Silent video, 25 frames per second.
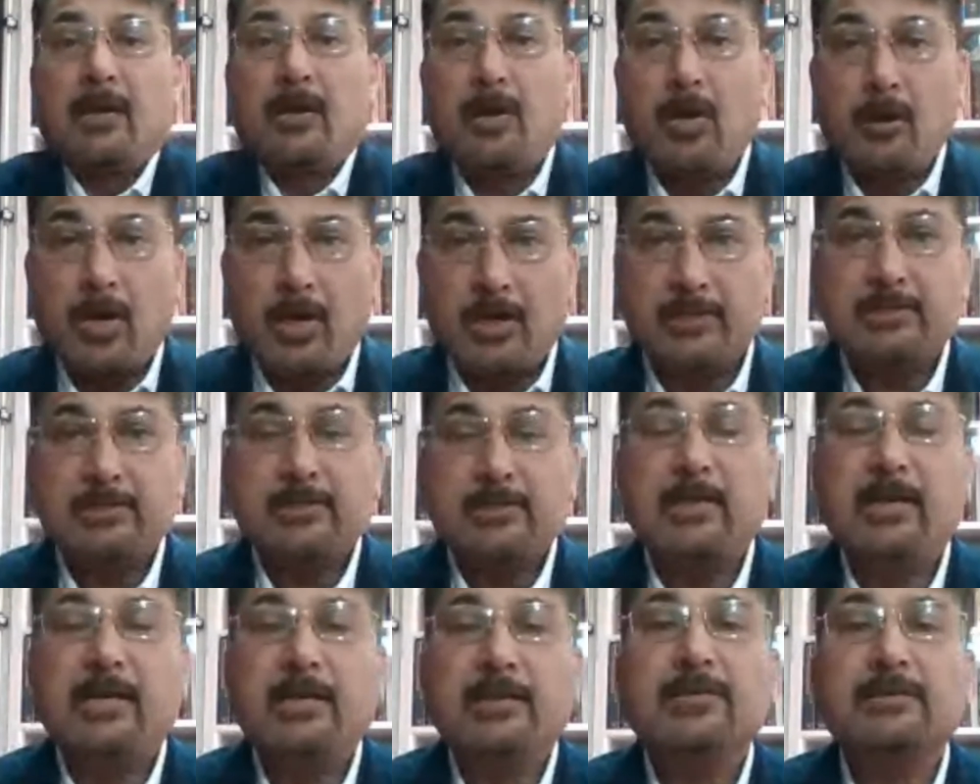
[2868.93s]
cause
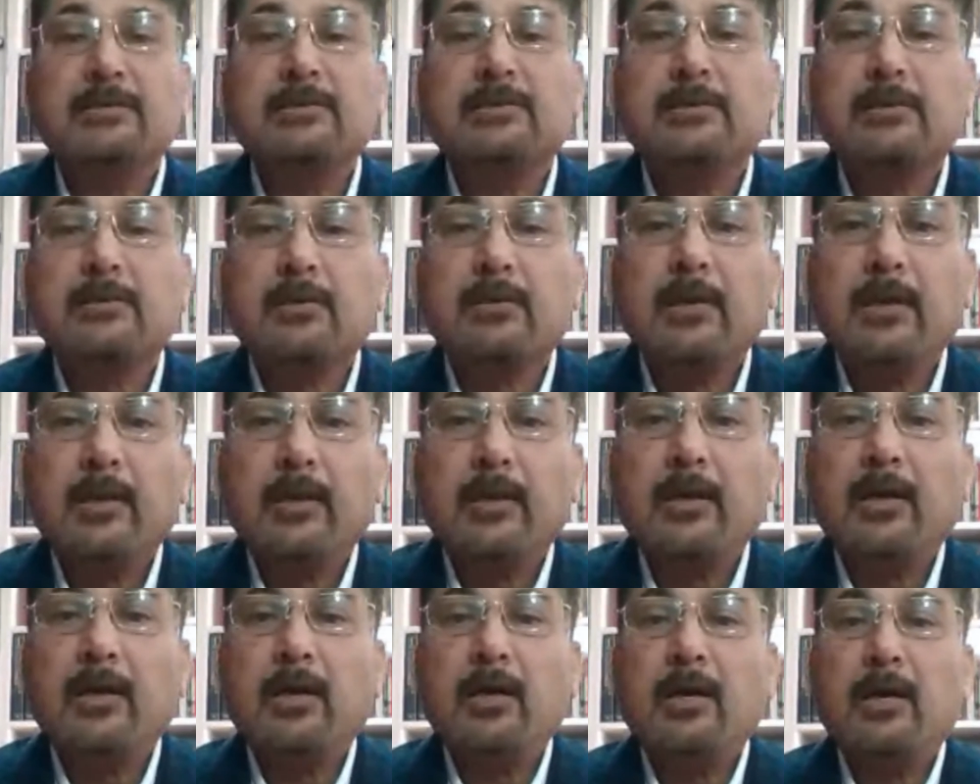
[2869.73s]
us
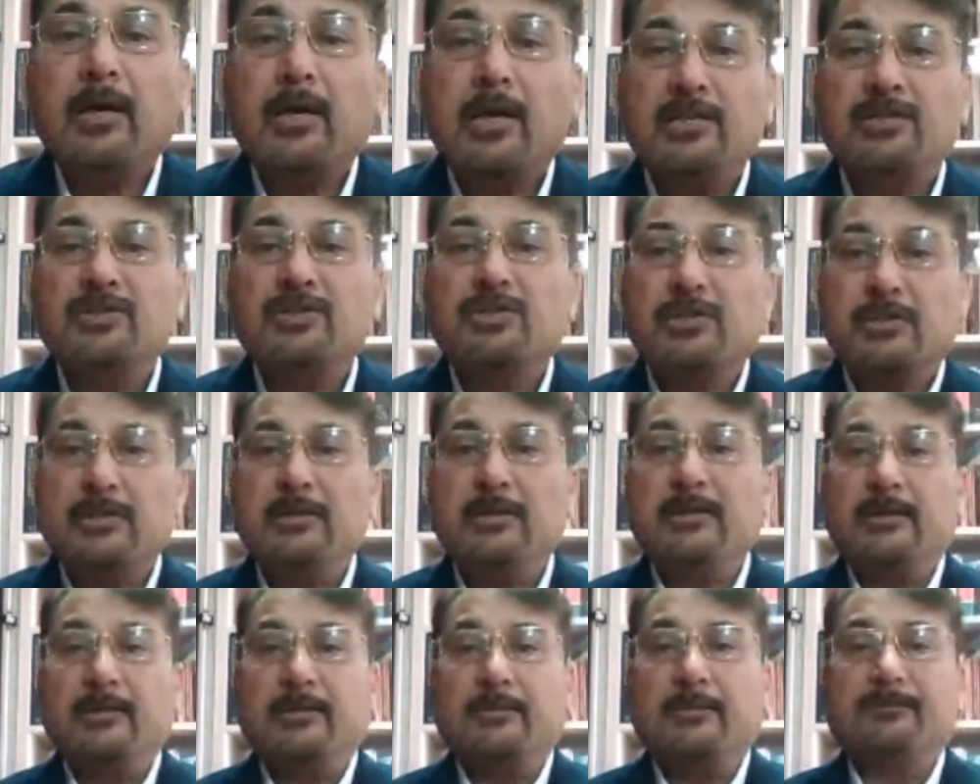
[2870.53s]

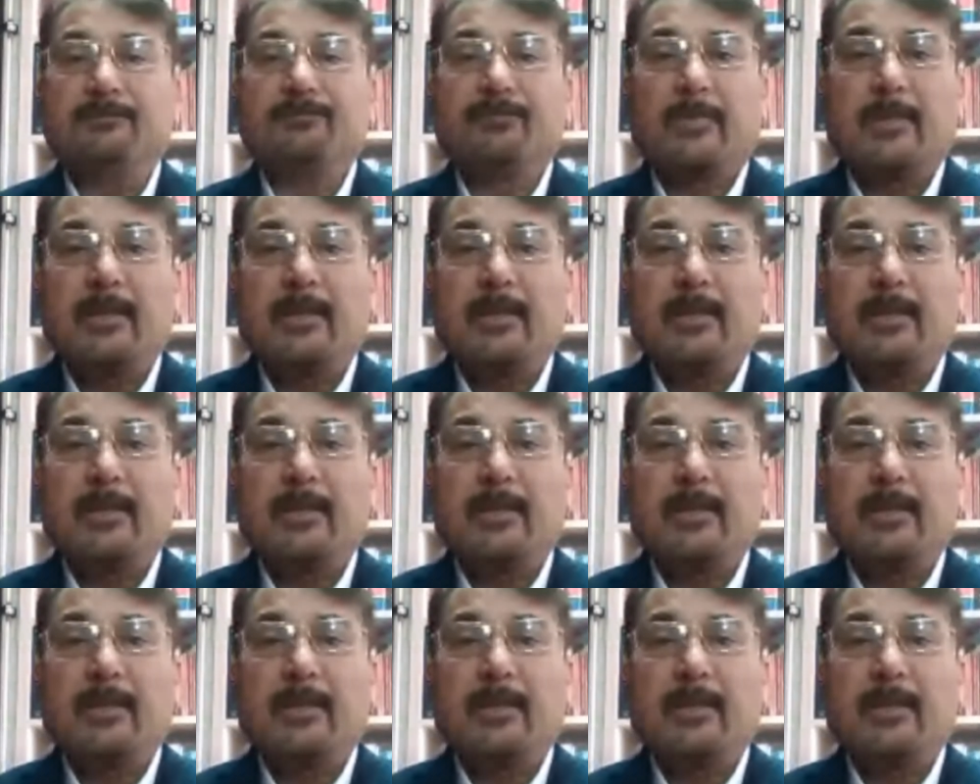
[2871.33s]
concern.